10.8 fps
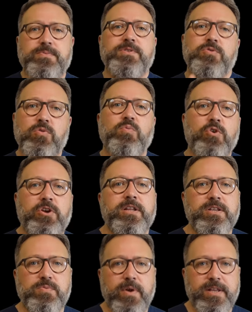So it's all working
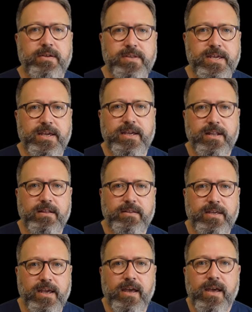its way down the ear canal
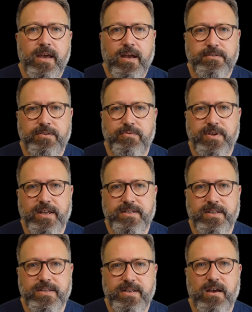here until we get
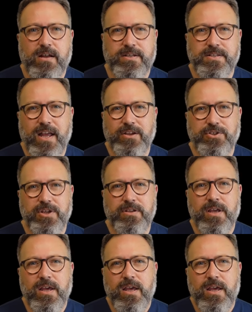to this harder section.